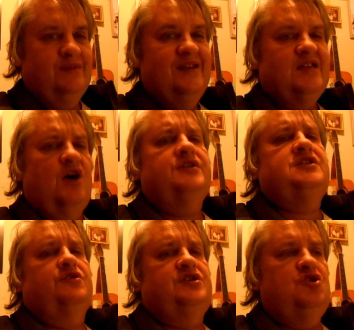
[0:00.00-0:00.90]
So I
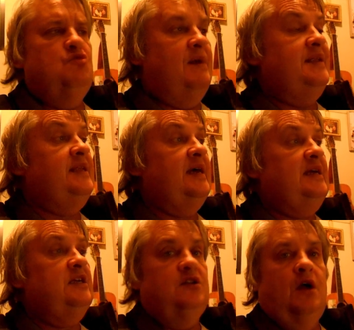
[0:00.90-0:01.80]
shall see you
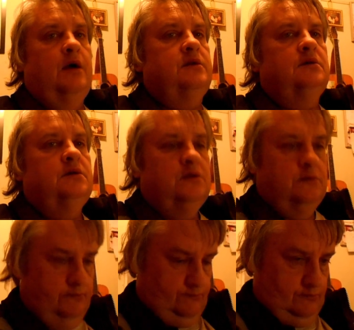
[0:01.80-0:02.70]
Monday night.
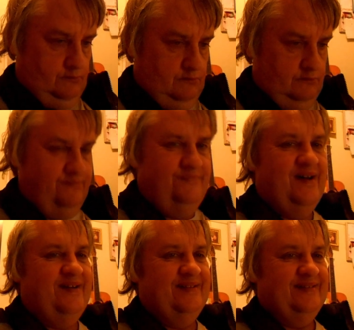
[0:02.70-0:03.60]

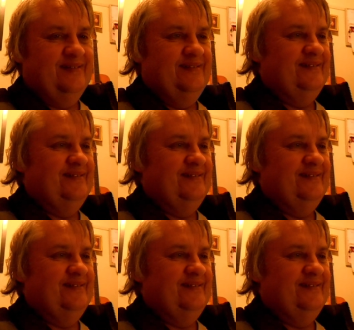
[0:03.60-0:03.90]
Bye.